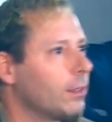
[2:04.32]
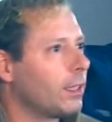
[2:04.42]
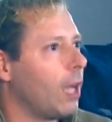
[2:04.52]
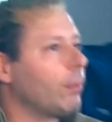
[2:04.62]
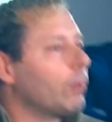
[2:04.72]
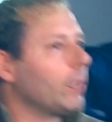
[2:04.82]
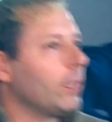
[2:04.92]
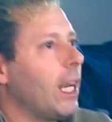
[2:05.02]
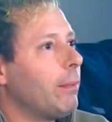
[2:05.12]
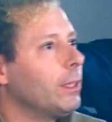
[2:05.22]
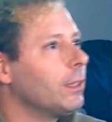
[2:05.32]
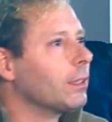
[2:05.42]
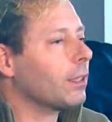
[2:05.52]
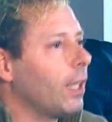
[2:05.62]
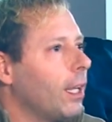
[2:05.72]
Tell me what your name
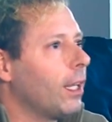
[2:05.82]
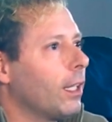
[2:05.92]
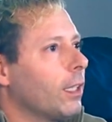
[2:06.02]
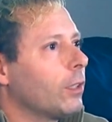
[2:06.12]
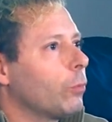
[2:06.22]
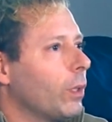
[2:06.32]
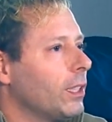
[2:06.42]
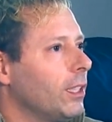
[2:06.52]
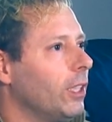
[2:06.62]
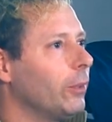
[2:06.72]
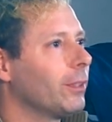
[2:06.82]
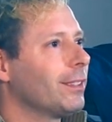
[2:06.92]
is and what do you do?